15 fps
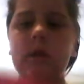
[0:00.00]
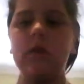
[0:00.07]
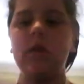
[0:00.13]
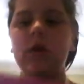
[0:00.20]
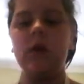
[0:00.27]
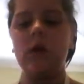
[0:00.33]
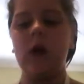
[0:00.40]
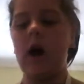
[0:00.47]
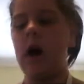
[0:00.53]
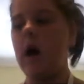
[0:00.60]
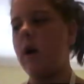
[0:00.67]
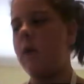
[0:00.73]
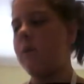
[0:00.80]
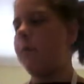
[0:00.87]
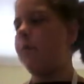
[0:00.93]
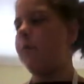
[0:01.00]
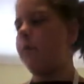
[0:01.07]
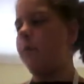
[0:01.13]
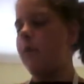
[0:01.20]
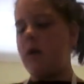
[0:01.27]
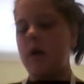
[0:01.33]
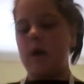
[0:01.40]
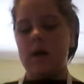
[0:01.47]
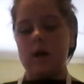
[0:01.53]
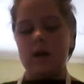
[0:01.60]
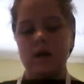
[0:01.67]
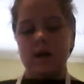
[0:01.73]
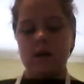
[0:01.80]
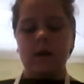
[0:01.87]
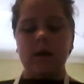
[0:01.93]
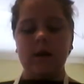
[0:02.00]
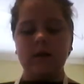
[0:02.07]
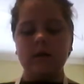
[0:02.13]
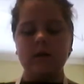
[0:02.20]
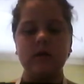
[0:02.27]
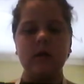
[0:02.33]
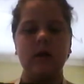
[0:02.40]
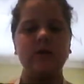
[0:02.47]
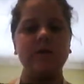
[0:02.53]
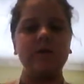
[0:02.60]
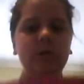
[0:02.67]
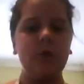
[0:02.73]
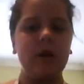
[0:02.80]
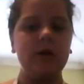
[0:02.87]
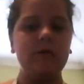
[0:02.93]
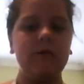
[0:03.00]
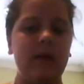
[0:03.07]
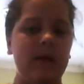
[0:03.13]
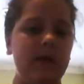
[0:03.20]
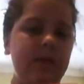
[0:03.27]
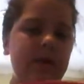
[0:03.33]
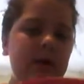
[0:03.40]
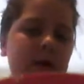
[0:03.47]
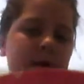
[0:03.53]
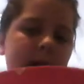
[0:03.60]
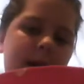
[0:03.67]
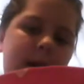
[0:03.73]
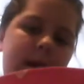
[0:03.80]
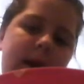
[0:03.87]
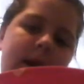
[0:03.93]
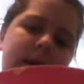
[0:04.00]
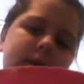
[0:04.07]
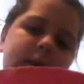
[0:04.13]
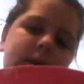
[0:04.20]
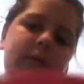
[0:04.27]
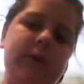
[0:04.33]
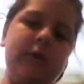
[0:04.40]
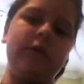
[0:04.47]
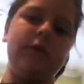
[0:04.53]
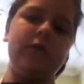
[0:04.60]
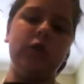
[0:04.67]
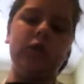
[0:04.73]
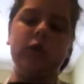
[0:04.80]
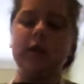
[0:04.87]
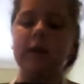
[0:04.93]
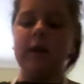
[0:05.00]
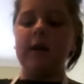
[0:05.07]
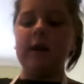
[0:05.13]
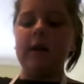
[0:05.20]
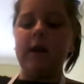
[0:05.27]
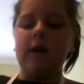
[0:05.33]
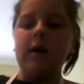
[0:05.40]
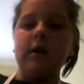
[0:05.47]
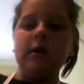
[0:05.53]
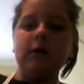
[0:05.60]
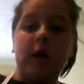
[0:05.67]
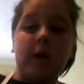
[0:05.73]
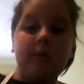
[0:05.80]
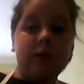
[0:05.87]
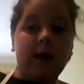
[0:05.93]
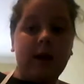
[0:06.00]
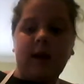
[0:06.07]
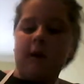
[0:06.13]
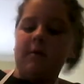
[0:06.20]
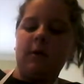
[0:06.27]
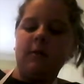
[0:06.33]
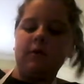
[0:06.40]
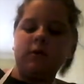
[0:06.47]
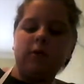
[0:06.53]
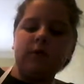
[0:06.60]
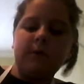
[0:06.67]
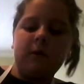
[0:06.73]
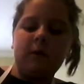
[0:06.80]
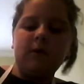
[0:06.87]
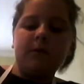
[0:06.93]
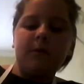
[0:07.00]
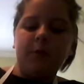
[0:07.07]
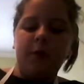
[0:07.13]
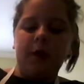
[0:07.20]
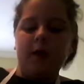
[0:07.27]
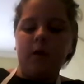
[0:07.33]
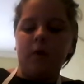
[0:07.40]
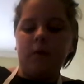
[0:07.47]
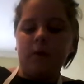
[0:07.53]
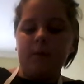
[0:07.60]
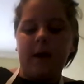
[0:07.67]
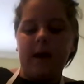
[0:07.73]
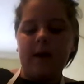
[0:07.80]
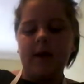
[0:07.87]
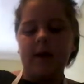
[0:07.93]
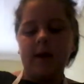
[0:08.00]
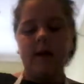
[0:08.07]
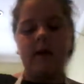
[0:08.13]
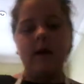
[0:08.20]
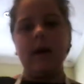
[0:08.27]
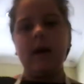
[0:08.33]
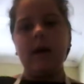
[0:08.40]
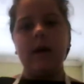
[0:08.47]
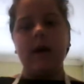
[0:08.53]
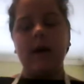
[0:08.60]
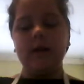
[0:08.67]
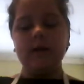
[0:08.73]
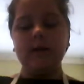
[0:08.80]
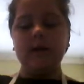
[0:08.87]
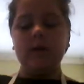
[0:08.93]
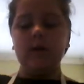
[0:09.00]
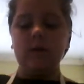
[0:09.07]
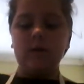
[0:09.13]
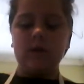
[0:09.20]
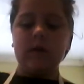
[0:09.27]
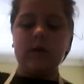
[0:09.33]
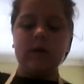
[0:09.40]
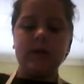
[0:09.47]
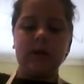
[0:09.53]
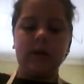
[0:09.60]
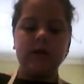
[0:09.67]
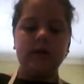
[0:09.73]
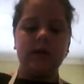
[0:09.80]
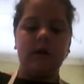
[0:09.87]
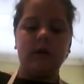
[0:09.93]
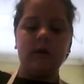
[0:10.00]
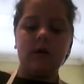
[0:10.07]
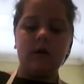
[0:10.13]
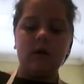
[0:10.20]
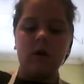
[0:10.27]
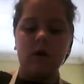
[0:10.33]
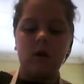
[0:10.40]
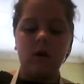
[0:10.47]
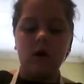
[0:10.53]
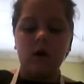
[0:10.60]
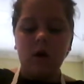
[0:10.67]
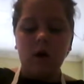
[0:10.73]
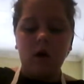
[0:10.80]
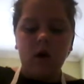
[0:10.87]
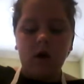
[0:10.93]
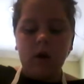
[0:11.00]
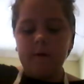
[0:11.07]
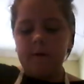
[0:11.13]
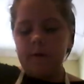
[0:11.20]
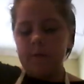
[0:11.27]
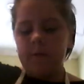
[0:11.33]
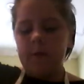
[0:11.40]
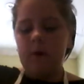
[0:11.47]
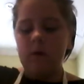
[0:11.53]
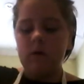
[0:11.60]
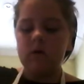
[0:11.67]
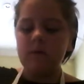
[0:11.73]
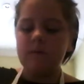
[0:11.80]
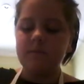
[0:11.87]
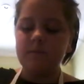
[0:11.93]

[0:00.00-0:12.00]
it all up and it's kind of spread around the bowl again as the butter and sugar did. So I'm just going to get my wooden spoon and bring it all back into the centre of the bowl.